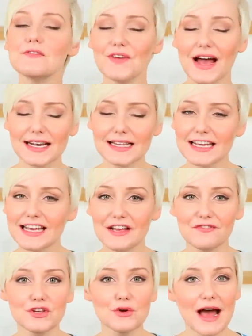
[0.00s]
Finally,
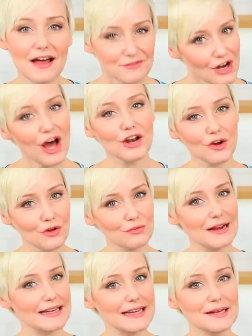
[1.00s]
if you have not
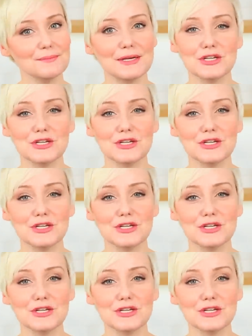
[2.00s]
already,